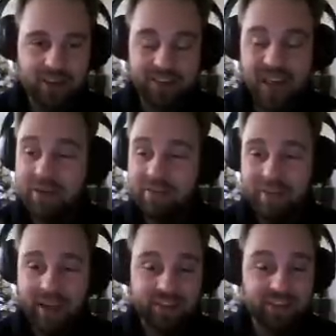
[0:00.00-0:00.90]
the sound
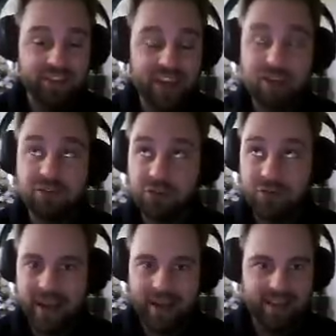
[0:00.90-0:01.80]
effects, the
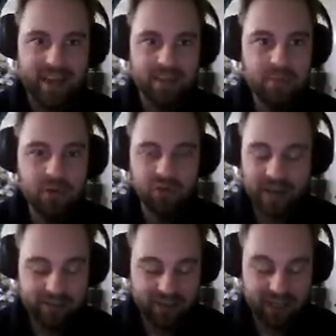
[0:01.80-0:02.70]
soundtrack, the music,
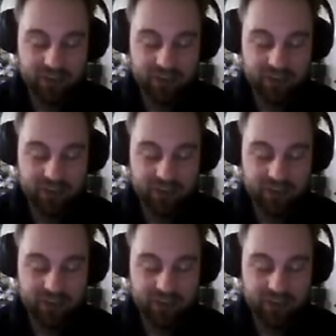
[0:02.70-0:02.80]
everything.